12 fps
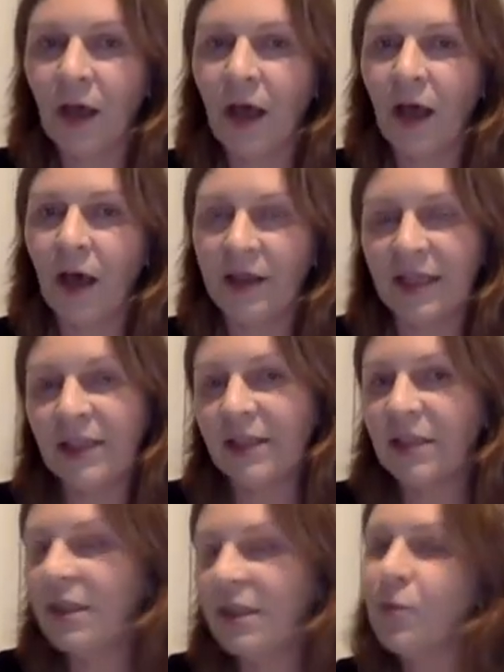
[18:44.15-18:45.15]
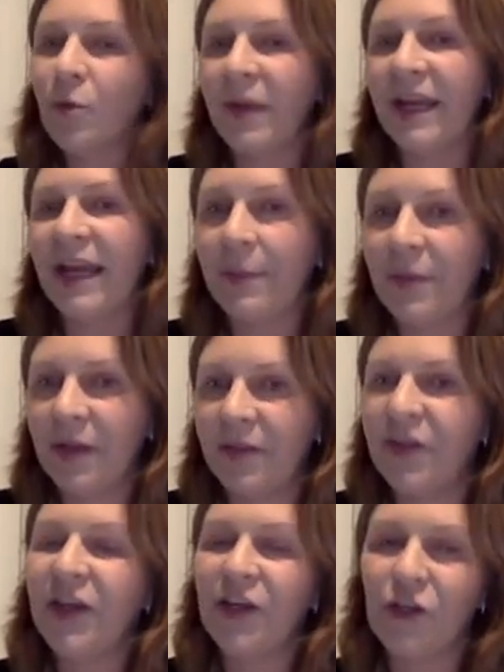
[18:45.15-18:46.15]
Uh, that, that, that's what might happen in
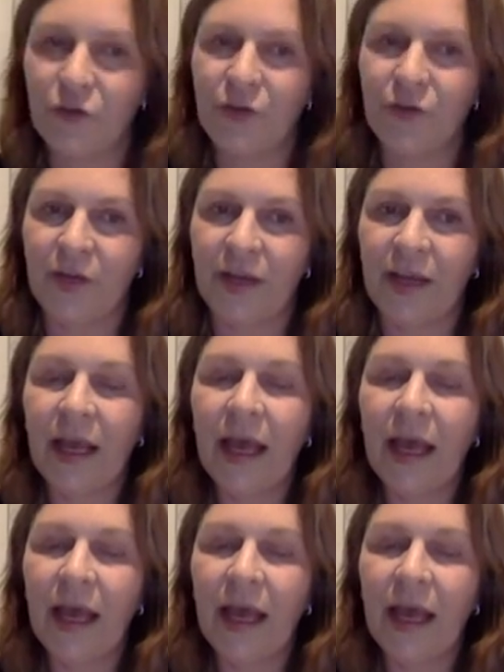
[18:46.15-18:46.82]
the dictionary.